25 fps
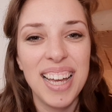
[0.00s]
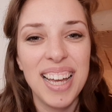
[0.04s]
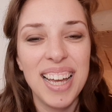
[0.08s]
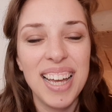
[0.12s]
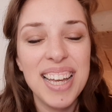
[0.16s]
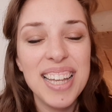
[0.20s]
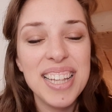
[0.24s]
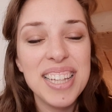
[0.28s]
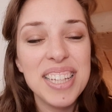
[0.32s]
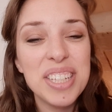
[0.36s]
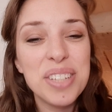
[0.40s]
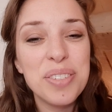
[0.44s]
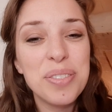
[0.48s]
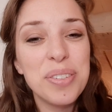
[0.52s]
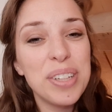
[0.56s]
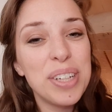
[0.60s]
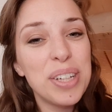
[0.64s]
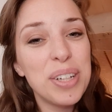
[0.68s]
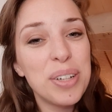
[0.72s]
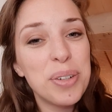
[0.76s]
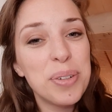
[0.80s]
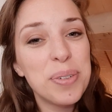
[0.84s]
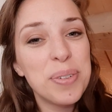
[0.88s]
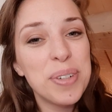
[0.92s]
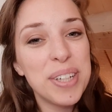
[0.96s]
In this
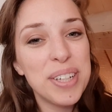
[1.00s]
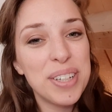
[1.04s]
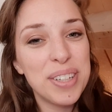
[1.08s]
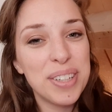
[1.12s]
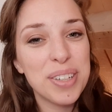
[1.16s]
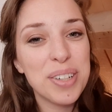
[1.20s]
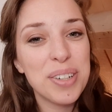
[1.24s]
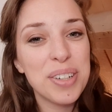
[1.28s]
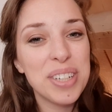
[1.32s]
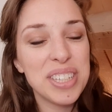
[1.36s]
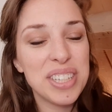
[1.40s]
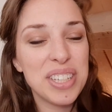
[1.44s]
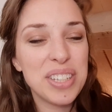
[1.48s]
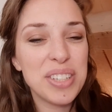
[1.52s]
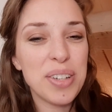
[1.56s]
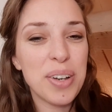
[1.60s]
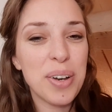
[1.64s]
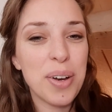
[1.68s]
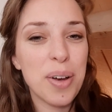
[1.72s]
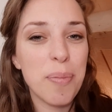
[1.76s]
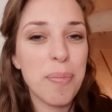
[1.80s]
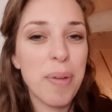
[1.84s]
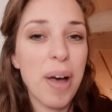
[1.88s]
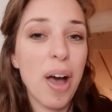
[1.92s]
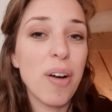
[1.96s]
video, we are going to
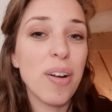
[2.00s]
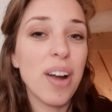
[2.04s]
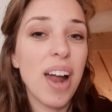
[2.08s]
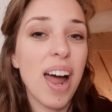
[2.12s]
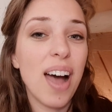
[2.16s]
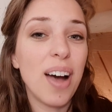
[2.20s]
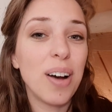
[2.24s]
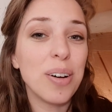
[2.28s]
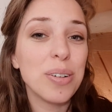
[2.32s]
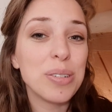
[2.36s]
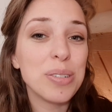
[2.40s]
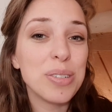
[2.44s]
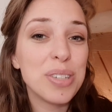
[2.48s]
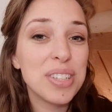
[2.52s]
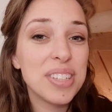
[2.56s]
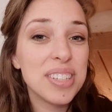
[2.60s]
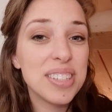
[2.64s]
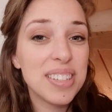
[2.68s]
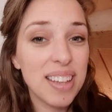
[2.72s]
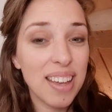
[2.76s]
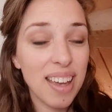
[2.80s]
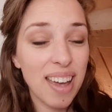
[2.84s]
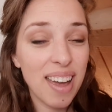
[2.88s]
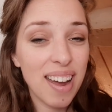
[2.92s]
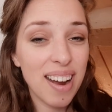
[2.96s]
talk about how
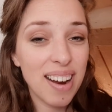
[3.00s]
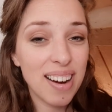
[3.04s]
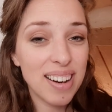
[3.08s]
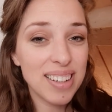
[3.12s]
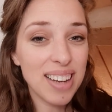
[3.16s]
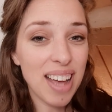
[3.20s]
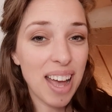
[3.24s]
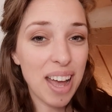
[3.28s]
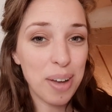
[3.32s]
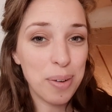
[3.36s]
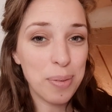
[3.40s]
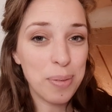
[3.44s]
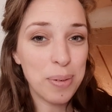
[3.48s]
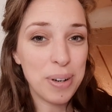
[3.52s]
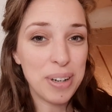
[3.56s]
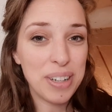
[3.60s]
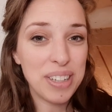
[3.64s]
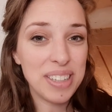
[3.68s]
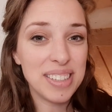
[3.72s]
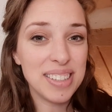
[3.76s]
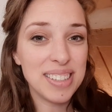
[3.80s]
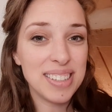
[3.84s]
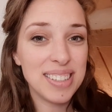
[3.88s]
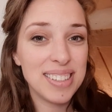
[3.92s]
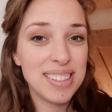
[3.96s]
scared I
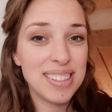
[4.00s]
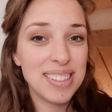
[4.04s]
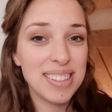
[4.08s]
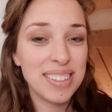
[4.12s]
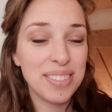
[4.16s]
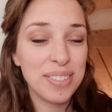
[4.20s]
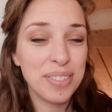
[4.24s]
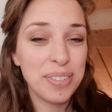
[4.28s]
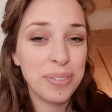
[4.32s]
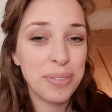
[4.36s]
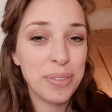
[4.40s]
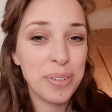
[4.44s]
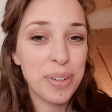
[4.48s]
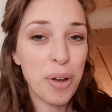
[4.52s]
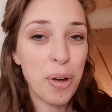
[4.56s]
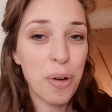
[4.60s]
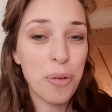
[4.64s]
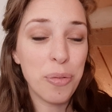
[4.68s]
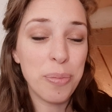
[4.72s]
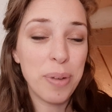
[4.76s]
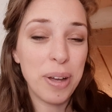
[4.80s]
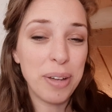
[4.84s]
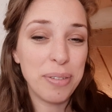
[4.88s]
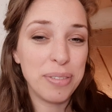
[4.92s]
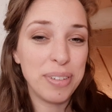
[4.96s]
was
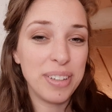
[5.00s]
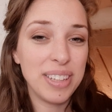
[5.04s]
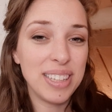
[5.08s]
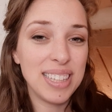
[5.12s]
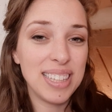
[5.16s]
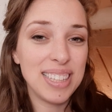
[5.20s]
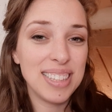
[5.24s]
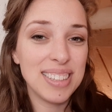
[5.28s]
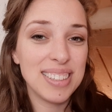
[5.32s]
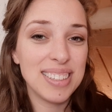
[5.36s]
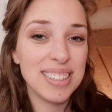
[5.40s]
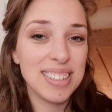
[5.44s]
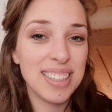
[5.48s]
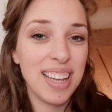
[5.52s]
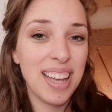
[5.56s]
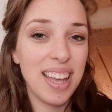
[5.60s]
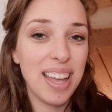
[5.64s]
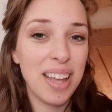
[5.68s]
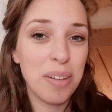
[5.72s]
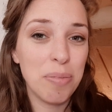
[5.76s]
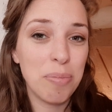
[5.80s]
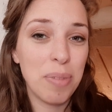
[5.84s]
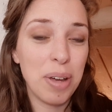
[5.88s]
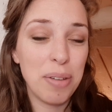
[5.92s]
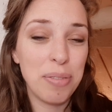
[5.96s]
of my feelings
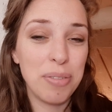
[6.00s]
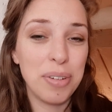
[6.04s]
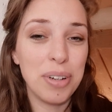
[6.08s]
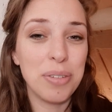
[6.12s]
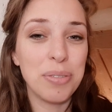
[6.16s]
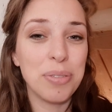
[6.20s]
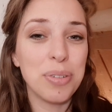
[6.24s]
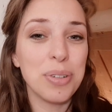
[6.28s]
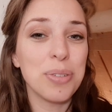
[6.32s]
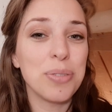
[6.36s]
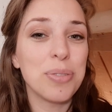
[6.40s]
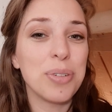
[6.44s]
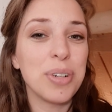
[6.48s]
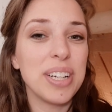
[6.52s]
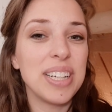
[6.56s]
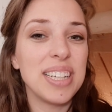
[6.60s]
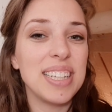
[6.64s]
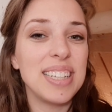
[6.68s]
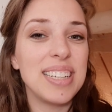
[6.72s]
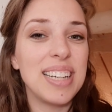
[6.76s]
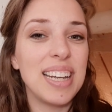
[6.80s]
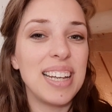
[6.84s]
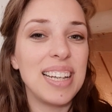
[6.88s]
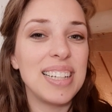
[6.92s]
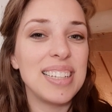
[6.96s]
in my fearful
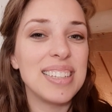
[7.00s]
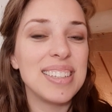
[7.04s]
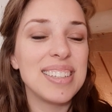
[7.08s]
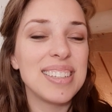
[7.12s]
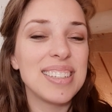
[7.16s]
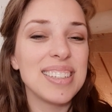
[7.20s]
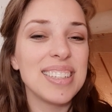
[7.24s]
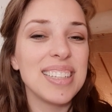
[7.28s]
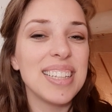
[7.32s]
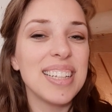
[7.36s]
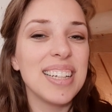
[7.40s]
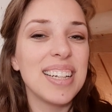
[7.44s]
avoidant days.